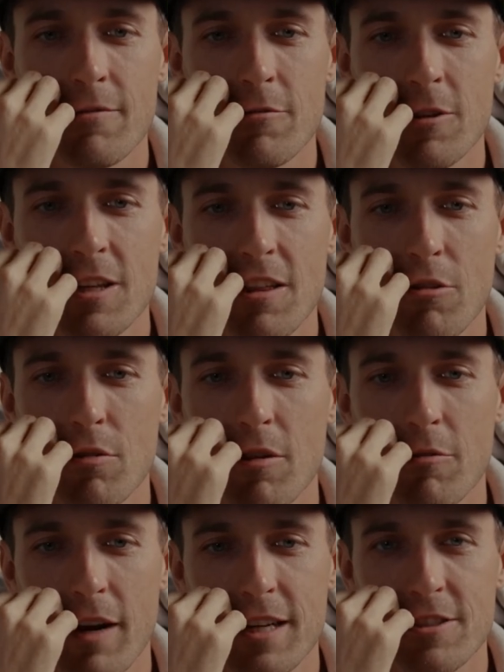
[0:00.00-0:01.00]
really threw a
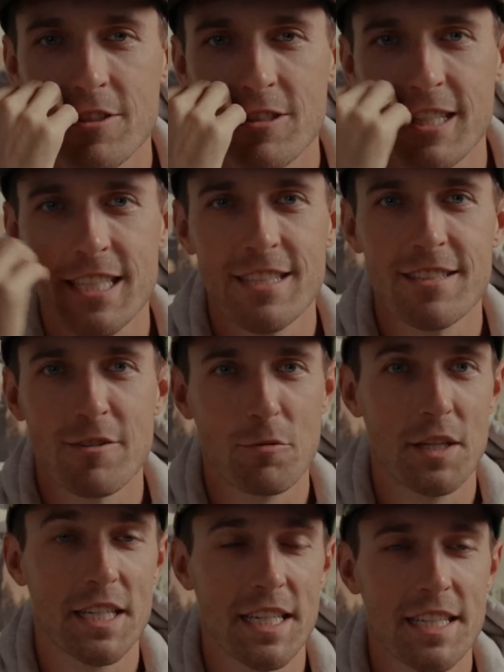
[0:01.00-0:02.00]
wrench in the
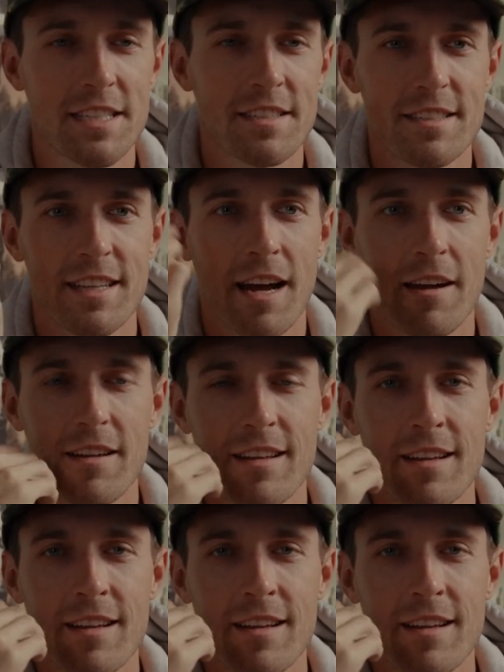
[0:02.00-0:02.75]
weekend, and that